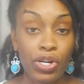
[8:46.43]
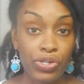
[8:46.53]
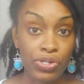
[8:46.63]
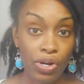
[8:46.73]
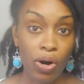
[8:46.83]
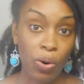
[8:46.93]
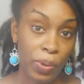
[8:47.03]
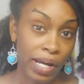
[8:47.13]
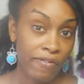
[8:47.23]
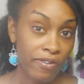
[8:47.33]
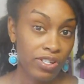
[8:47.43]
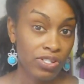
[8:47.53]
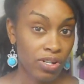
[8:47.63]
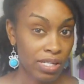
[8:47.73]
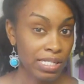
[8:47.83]
So when I first
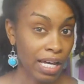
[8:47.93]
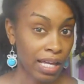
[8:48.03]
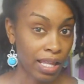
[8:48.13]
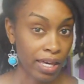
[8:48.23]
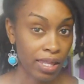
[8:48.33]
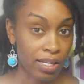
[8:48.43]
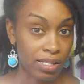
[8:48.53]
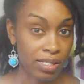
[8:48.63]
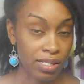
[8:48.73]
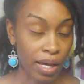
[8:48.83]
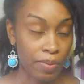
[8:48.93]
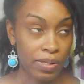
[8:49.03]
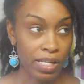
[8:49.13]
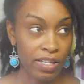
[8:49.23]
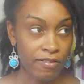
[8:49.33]
saw a style like this, I
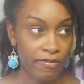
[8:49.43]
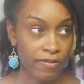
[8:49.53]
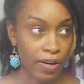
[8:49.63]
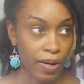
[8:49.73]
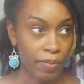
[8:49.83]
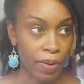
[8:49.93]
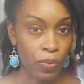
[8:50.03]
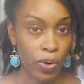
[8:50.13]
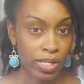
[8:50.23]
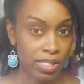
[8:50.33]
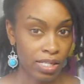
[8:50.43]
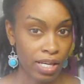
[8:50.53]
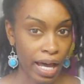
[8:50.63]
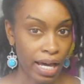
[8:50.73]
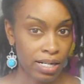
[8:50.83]
believe
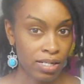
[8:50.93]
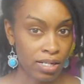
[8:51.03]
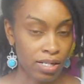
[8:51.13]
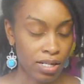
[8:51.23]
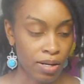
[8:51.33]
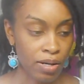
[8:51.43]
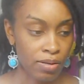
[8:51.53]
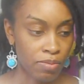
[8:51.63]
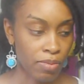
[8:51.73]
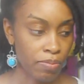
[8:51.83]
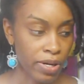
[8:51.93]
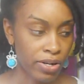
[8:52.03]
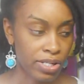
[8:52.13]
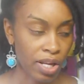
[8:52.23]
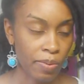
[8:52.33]
Mwedzi had a
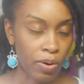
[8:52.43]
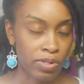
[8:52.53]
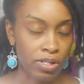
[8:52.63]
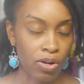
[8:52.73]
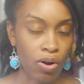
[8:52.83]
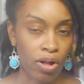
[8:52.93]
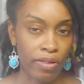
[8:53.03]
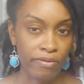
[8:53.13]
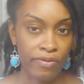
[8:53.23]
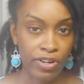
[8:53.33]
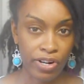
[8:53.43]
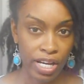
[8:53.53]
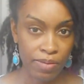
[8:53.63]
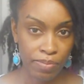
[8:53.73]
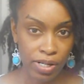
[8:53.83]
hairstyle posted called the figure
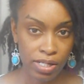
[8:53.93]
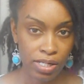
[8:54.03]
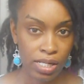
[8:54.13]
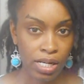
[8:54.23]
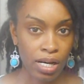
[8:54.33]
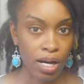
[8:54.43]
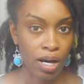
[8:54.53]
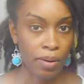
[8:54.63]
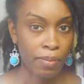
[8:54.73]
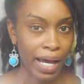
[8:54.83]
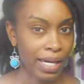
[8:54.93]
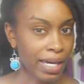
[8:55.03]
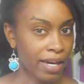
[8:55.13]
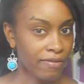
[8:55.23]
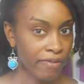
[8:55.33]
8 bun. I
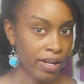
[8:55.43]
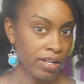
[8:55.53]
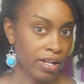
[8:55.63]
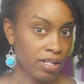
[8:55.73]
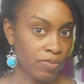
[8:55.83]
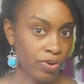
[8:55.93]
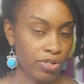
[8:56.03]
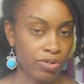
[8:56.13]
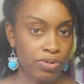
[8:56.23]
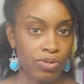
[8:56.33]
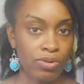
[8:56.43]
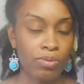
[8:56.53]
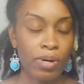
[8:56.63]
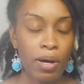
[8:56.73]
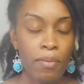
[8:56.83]
can't find it anymore on
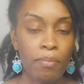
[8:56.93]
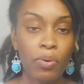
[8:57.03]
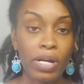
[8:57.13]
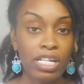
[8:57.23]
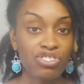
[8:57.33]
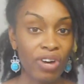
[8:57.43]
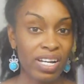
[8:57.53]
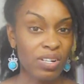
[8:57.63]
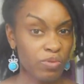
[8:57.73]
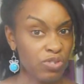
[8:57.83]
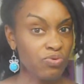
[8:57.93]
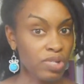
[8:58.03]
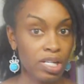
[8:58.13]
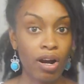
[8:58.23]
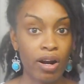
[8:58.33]
YouTube, but when I tried it, it was
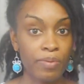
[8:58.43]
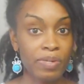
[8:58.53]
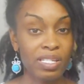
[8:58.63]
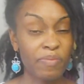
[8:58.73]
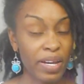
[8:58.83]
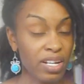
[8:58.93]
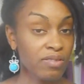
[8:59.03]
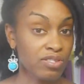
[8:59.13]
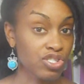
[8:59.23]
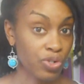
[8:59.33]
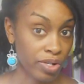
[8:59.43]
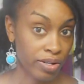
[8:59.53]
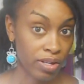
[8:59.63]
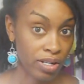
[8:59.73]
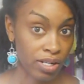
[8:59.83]
really hard because my hair is shorter
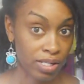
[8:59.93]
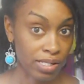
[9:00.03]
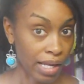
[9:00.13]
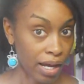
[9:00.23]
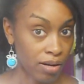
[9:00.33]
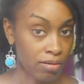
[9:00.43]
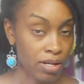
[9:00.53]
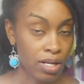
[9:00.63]
than it is now.